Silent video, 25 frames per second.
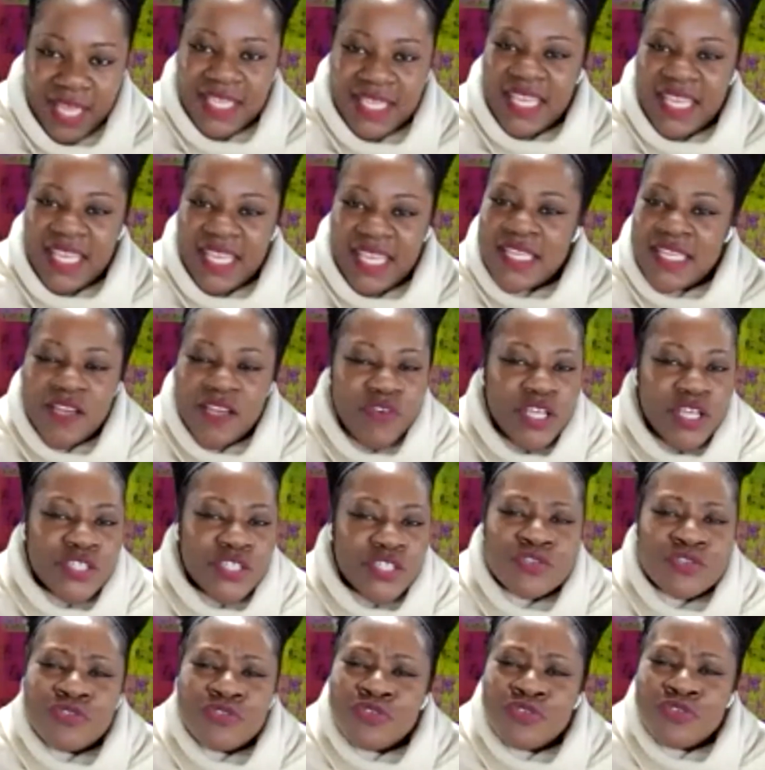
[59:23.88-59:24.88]
can give
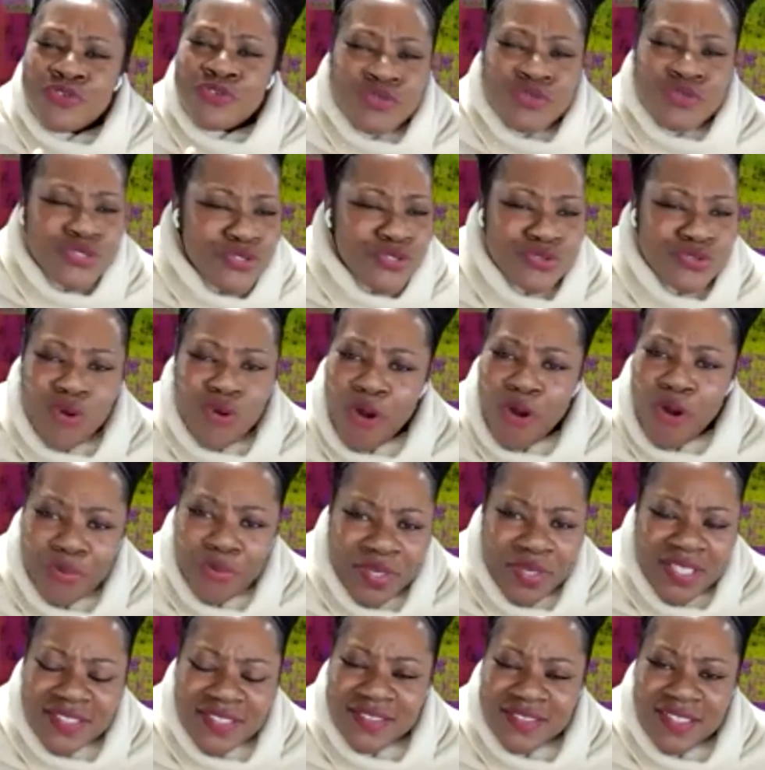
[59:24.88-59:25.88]
us new
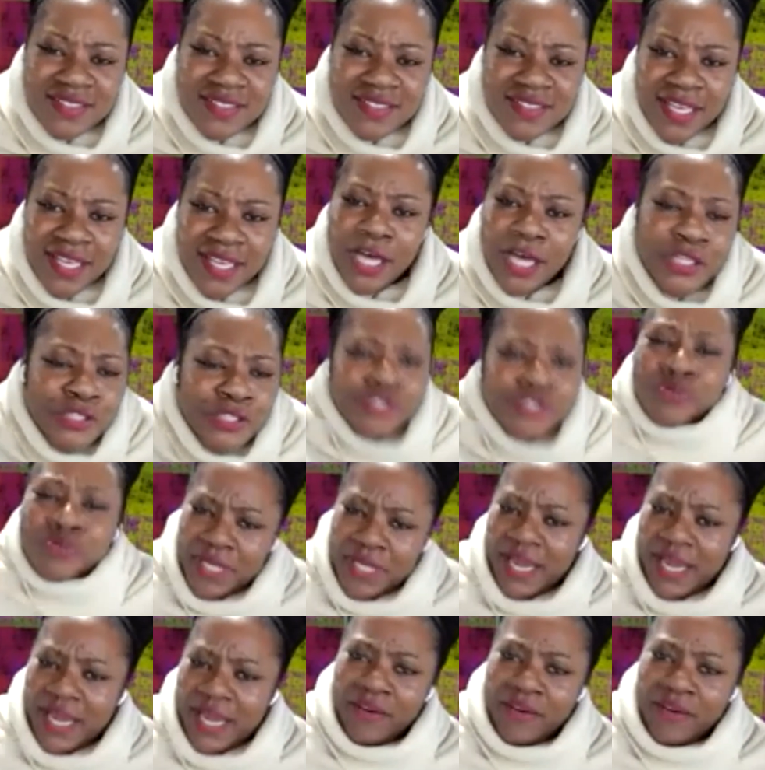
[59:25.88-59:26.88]
stories to tell, a
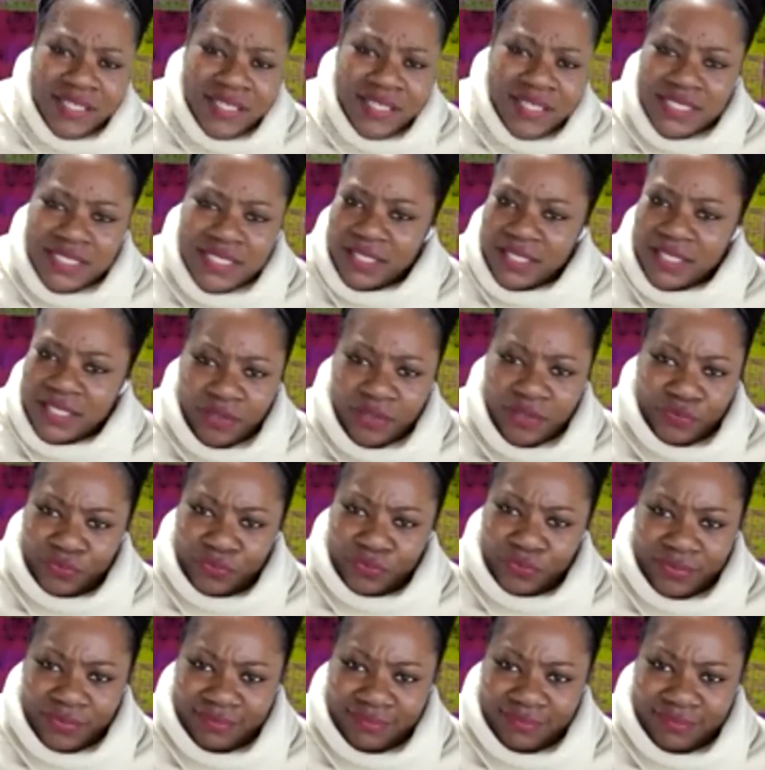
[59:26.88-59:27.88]
new narrative,
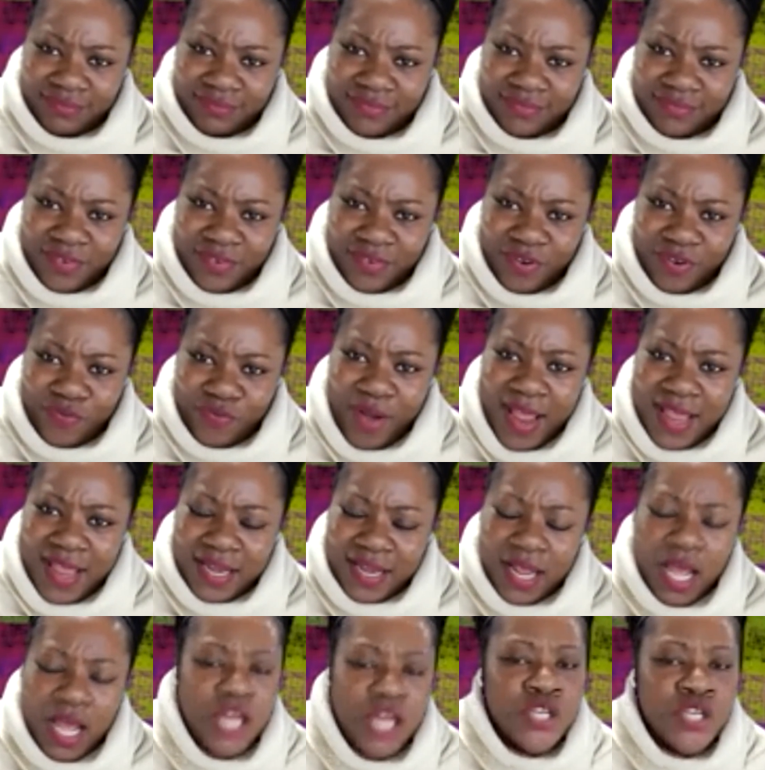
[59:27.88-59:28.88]
right? A
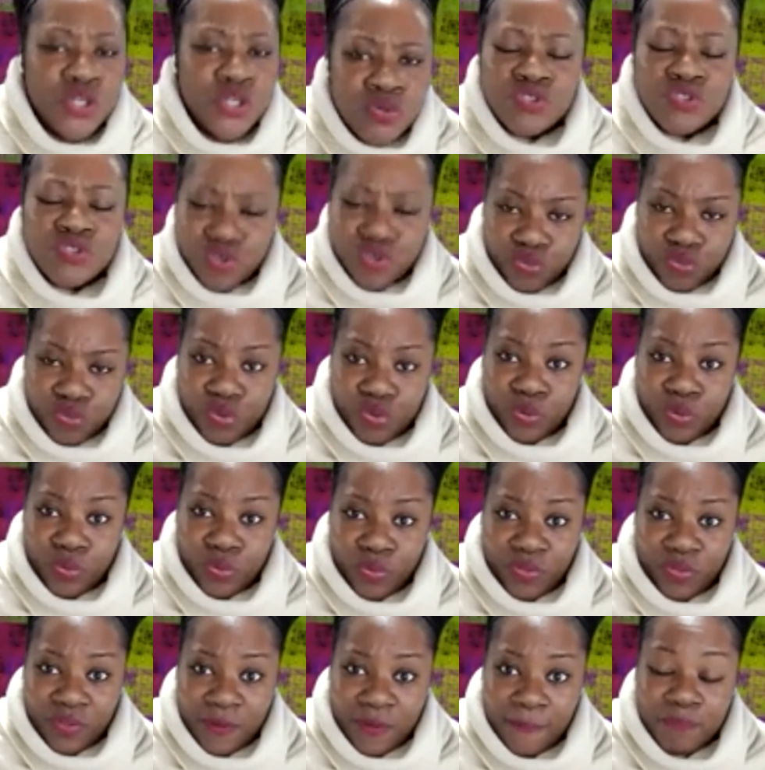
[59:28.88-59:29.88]
new truth.
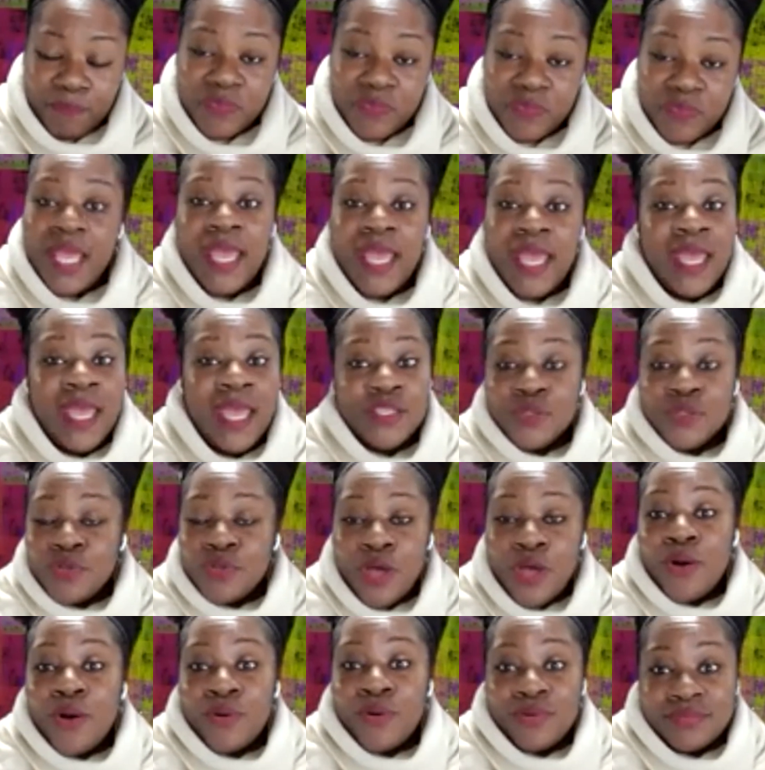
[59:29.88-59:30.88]
And
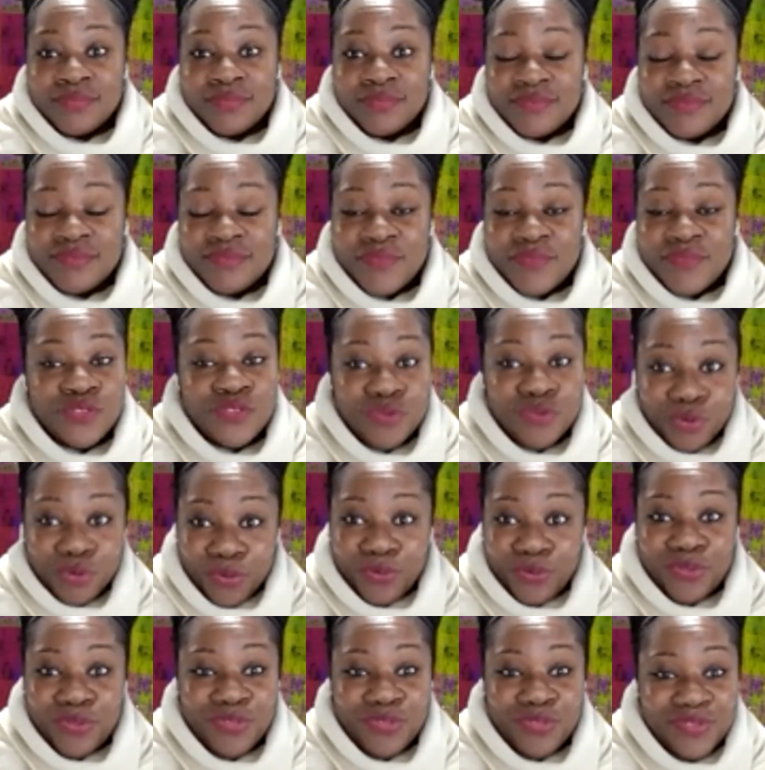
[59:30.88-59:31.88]
the
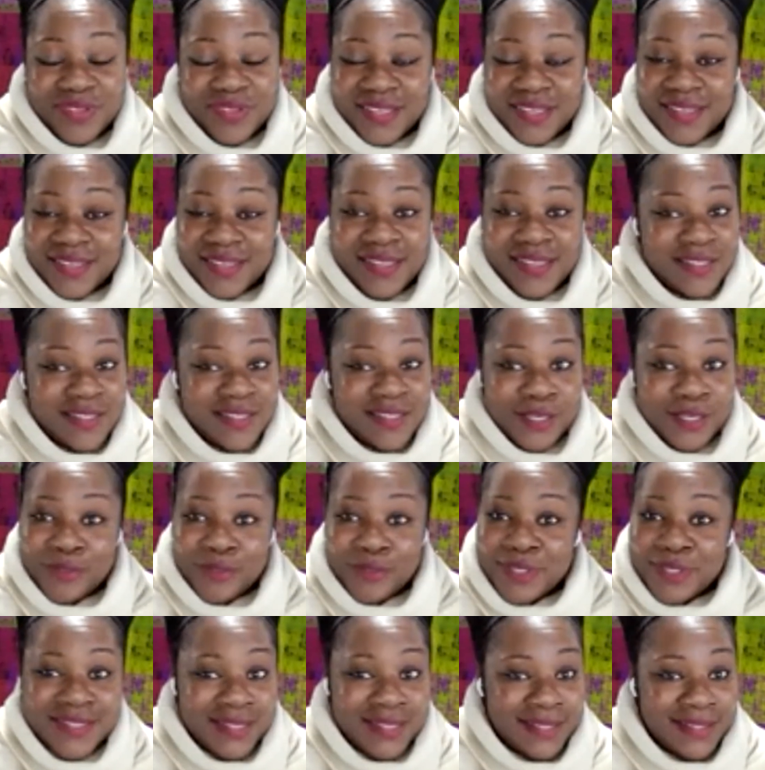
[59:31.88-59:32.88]
truth is the
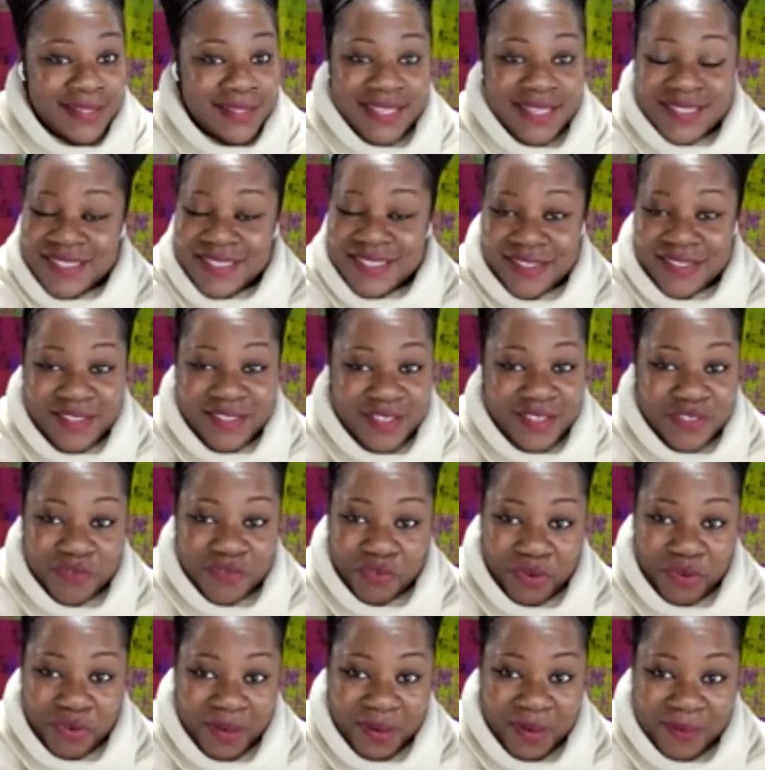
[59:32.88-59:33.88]
only thing that sets us
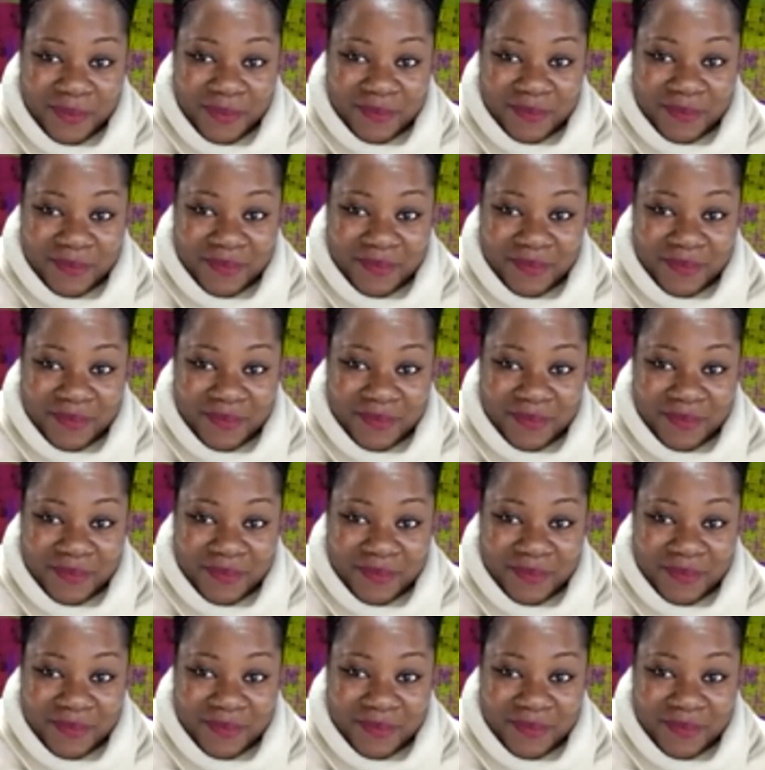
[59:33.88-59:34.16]
free.